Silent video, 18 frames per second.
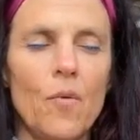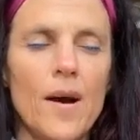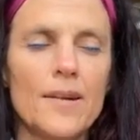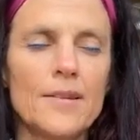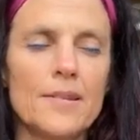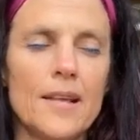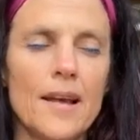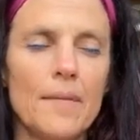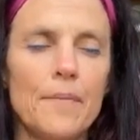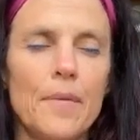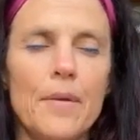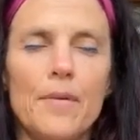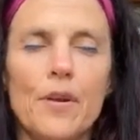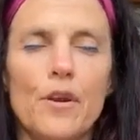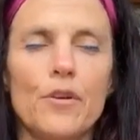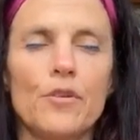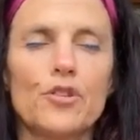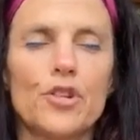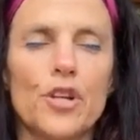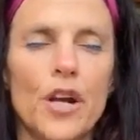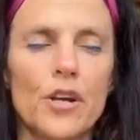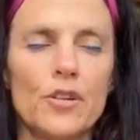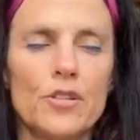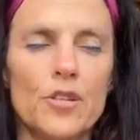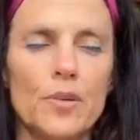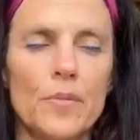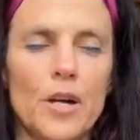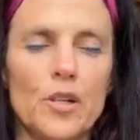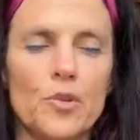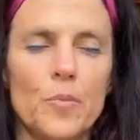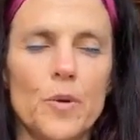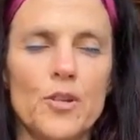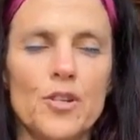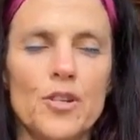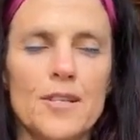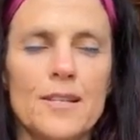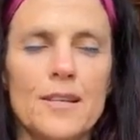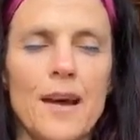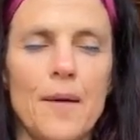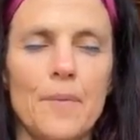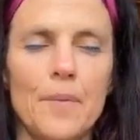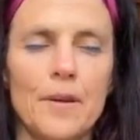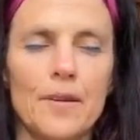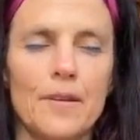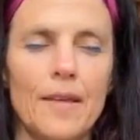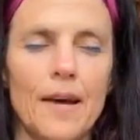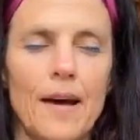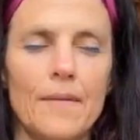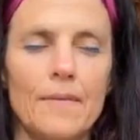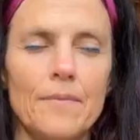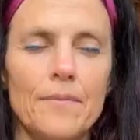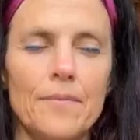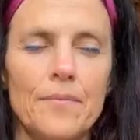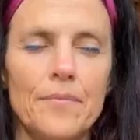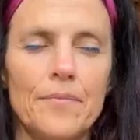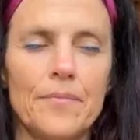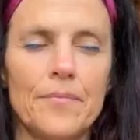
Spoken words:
Ones that maybe you don't share so much, but just tap into that.